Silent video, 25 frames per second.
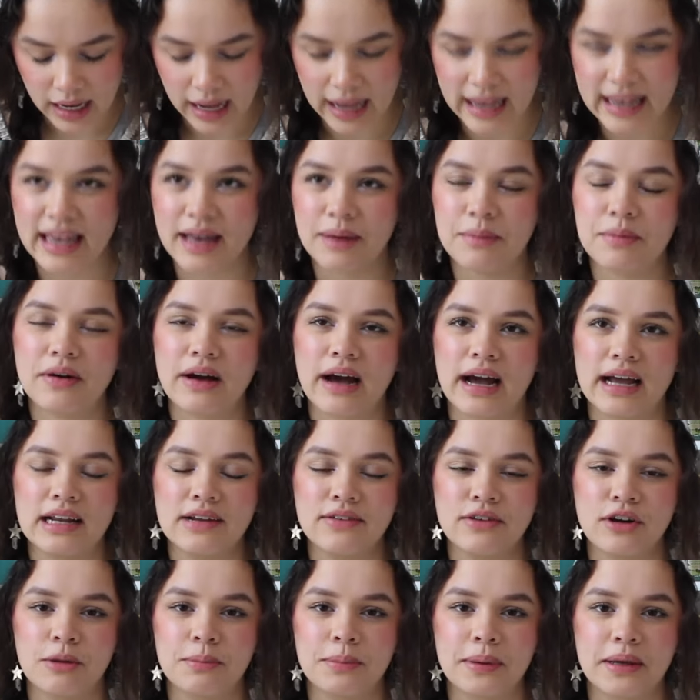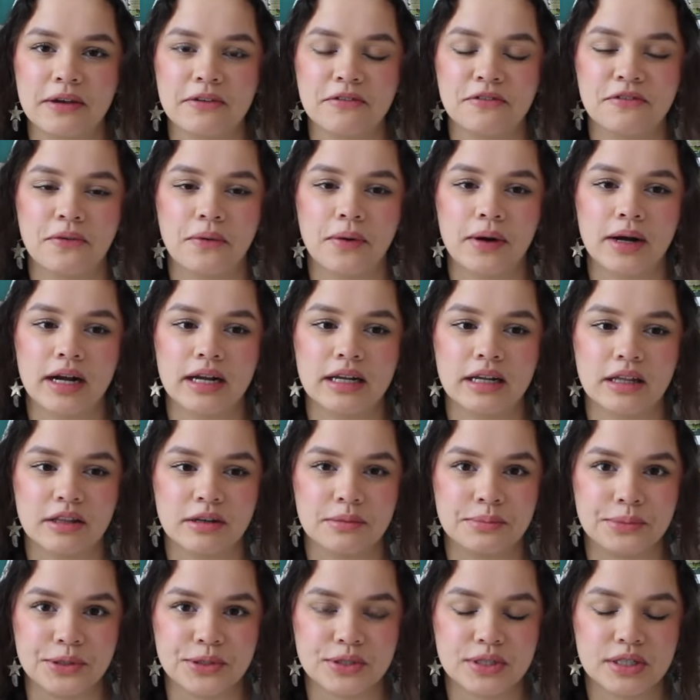I am kind of hoping for another
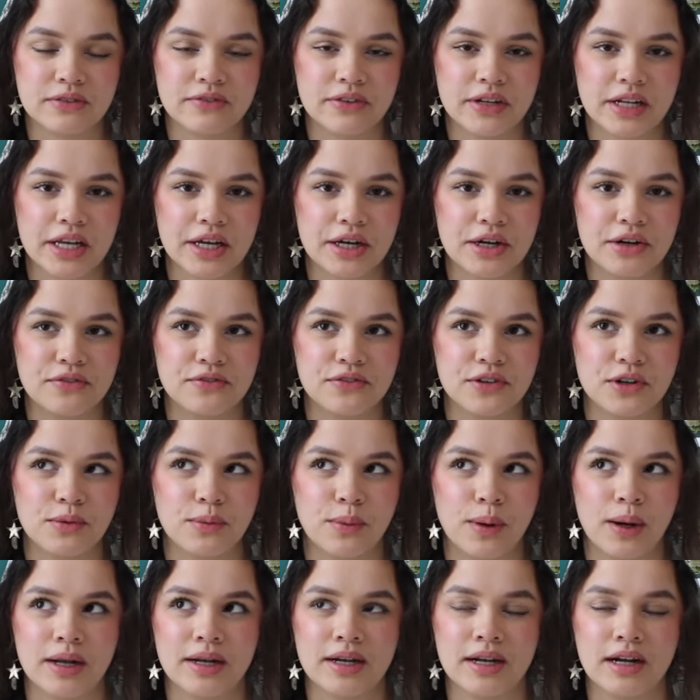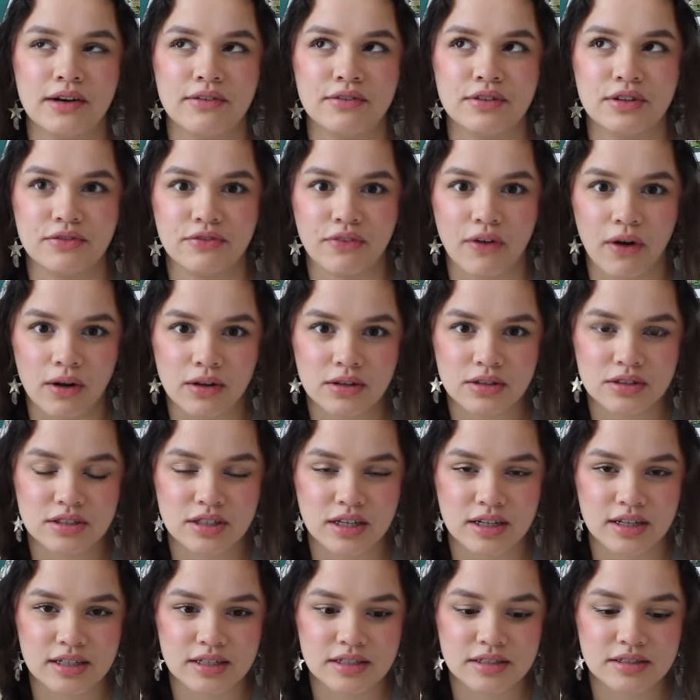music video for one of the vault
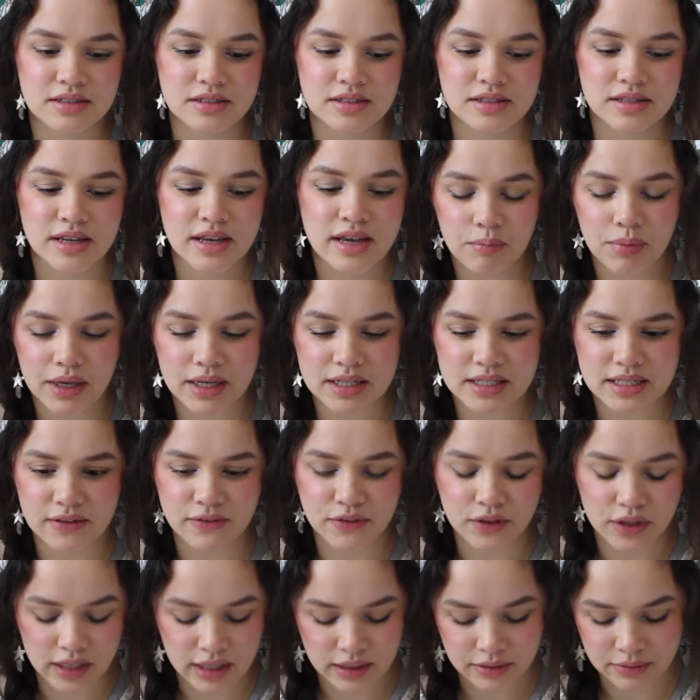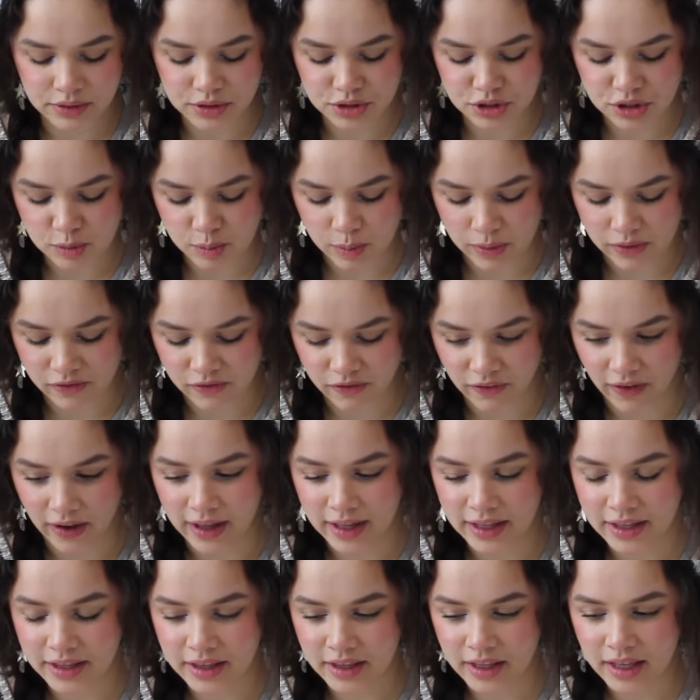songs because I feel like it would just be
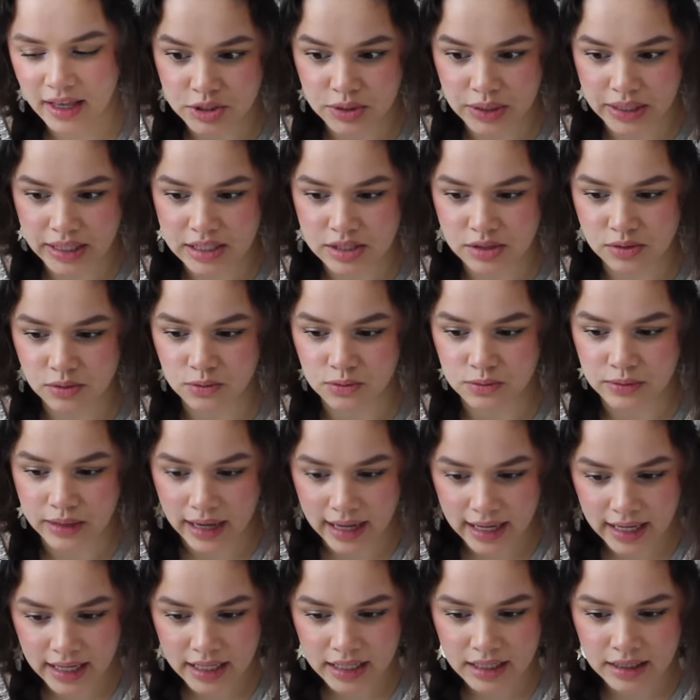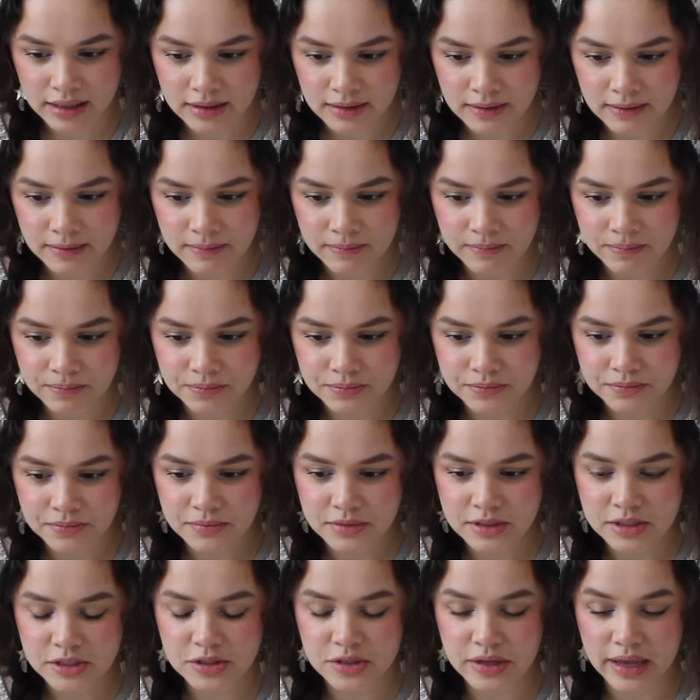fun. So I guess Red
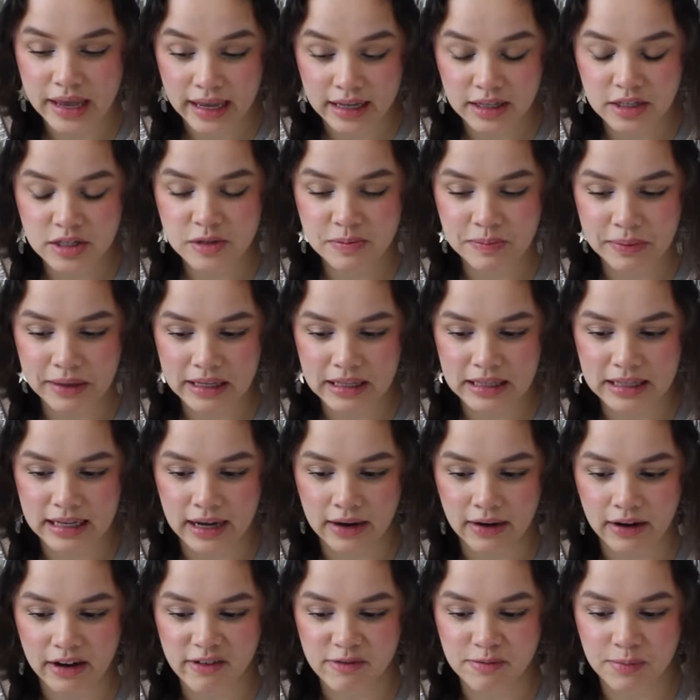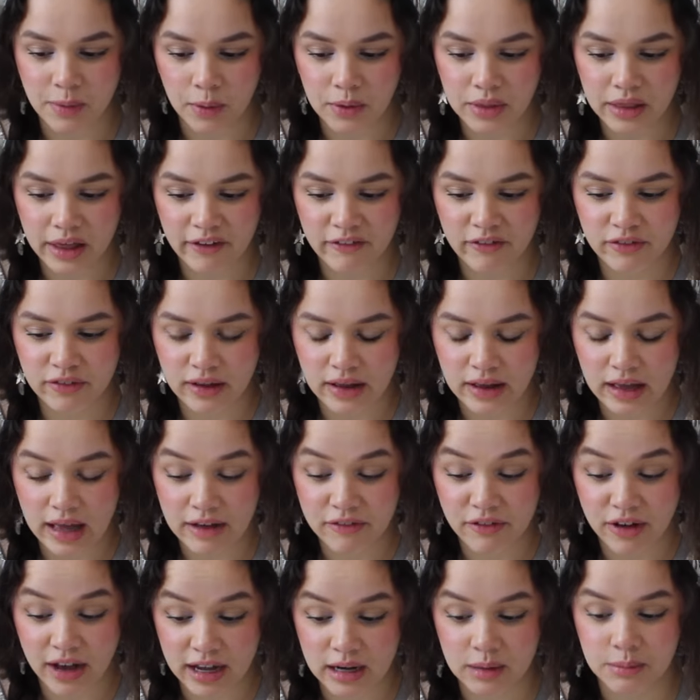and Speak Now have both have
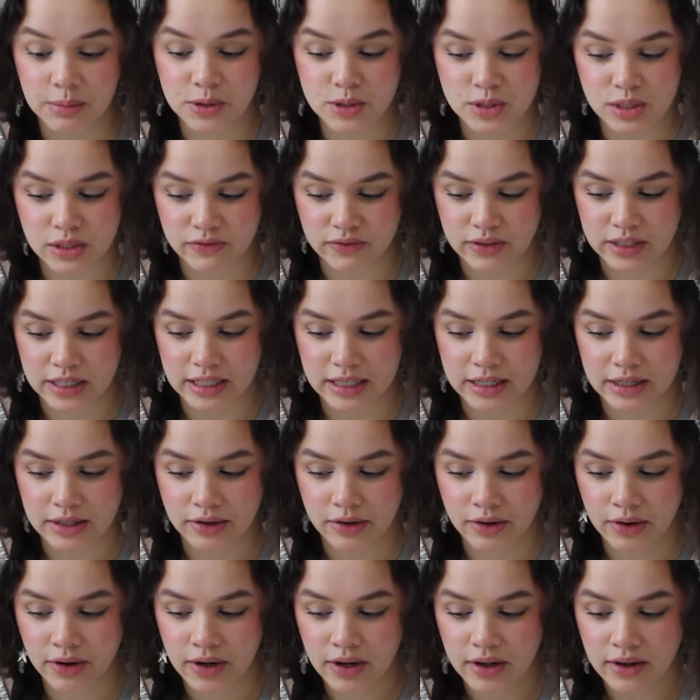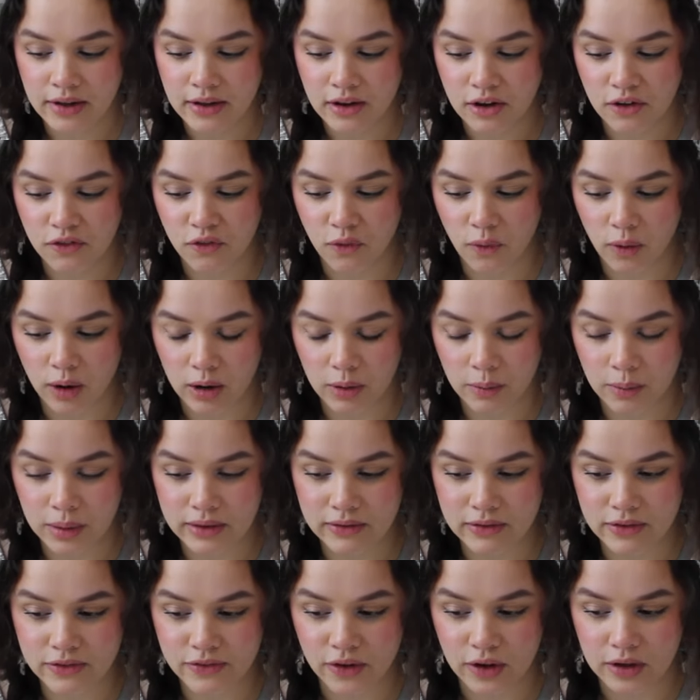had a music video for one
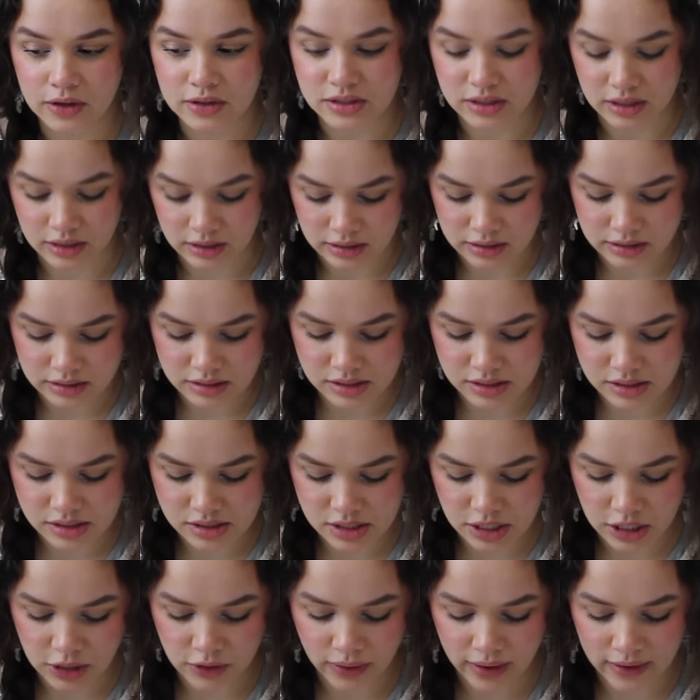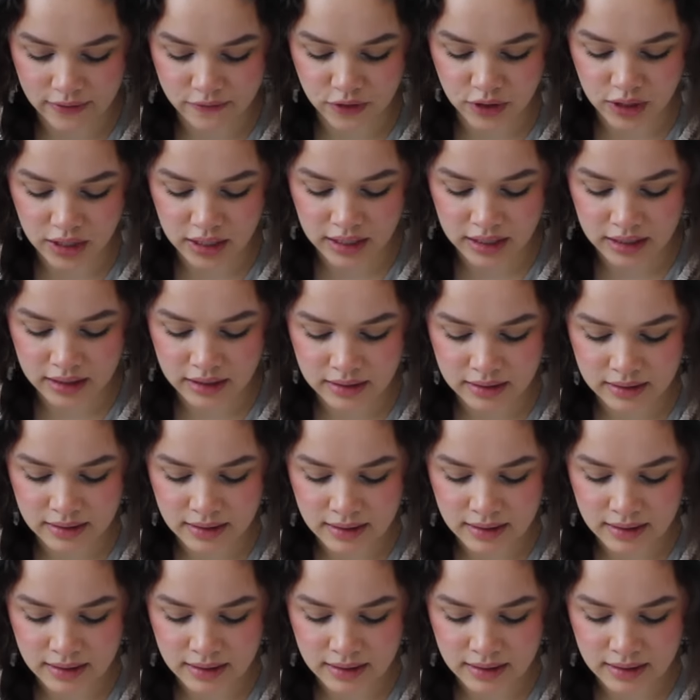of the vault songs, so I feel like